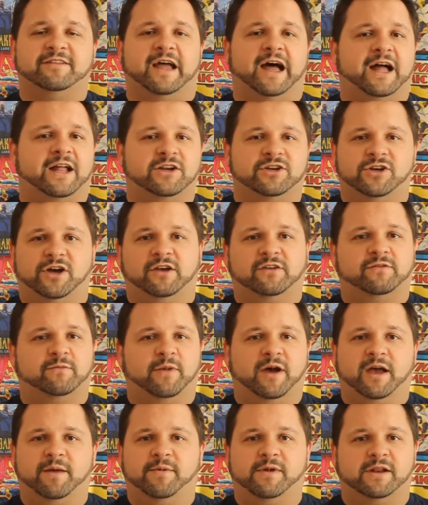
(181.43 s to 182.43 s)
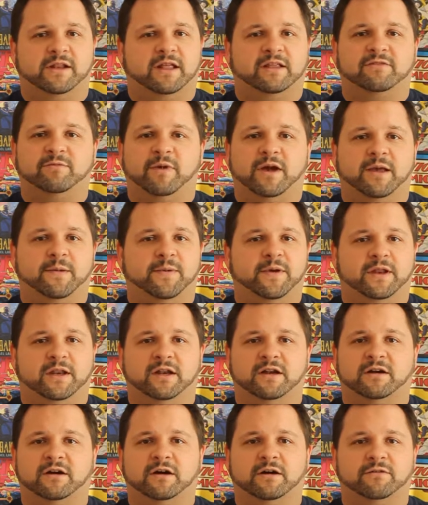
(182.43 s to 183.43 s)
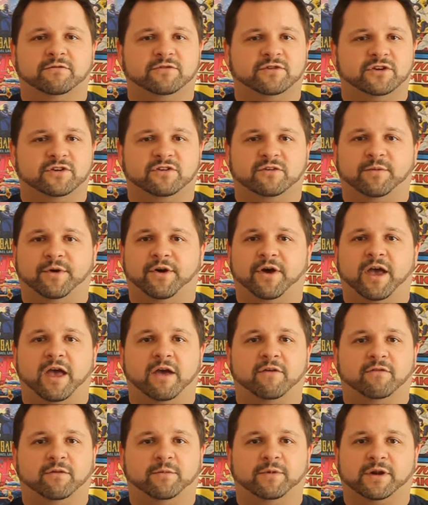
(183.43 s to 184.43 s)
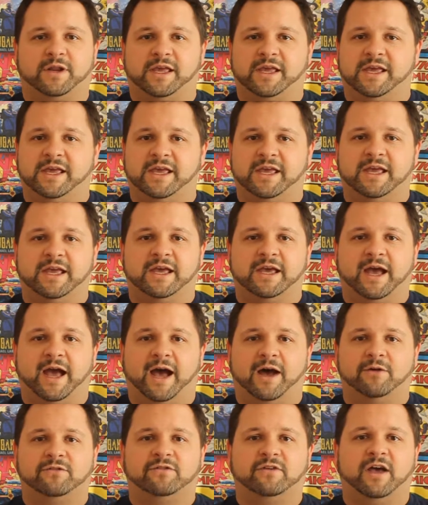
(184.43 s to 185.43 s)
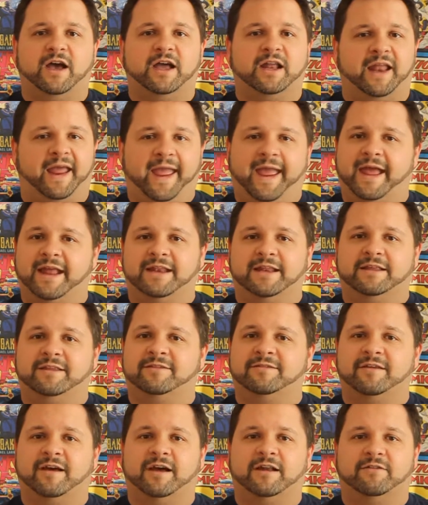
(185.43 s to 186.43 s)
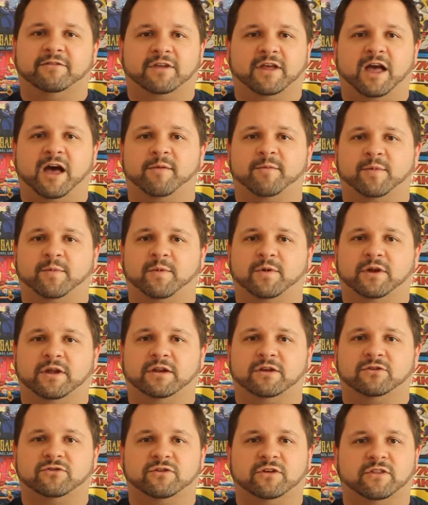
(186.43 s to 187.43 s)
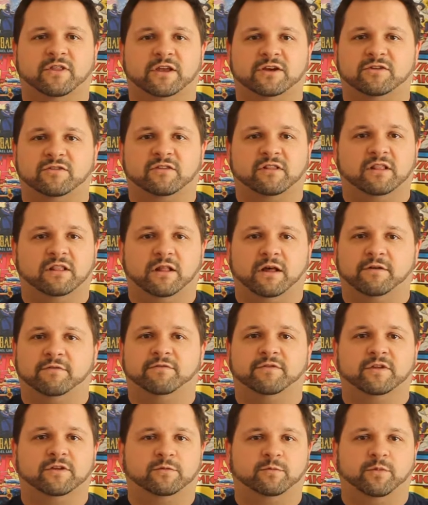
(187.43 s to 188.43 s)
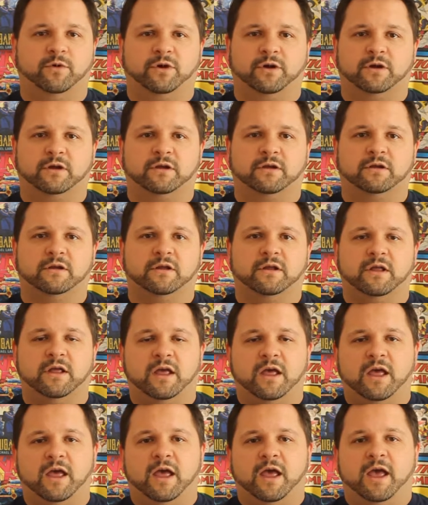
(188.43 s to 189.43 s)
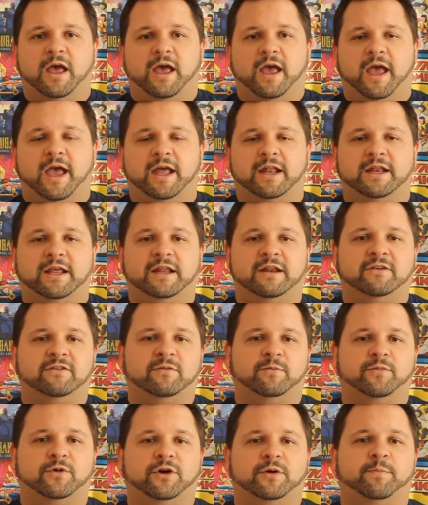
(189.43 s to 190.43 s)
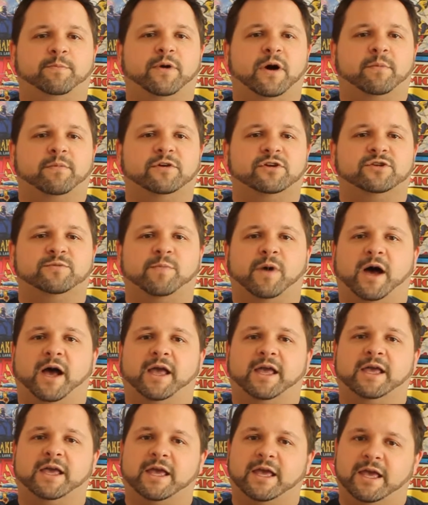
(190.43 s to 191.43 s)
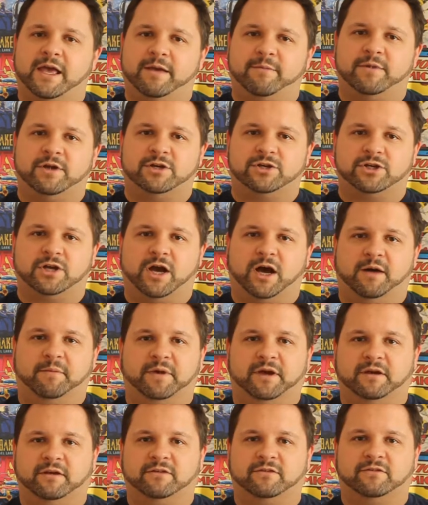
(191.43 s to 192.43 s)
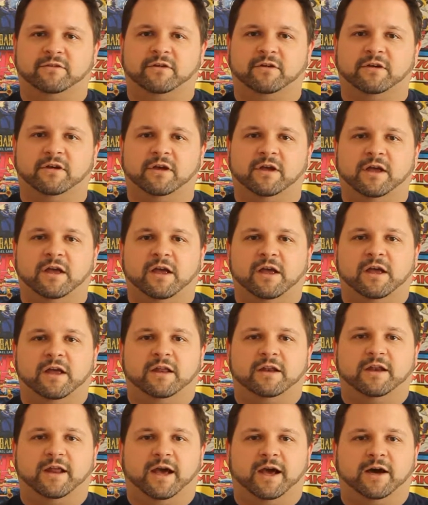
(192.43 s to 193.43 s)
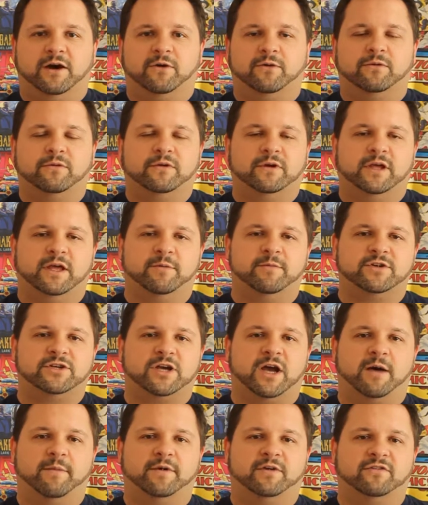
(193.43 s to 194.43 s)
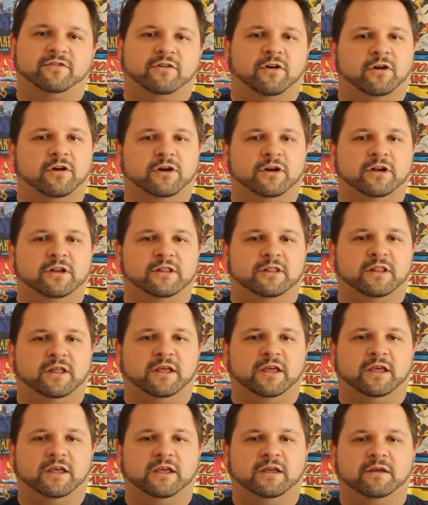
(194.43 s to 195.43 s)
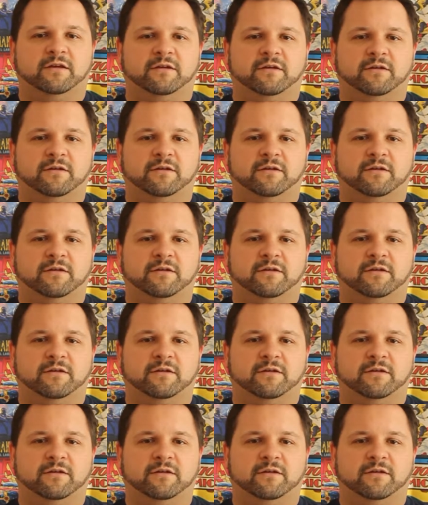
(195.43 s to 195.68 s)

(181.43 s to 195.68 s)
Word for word: not just my opinion, that's my opinion of just about everybody outside and inside of the comic book industry. They just love this book. And it is a book published by Image Comics. Now, Image Comics started in the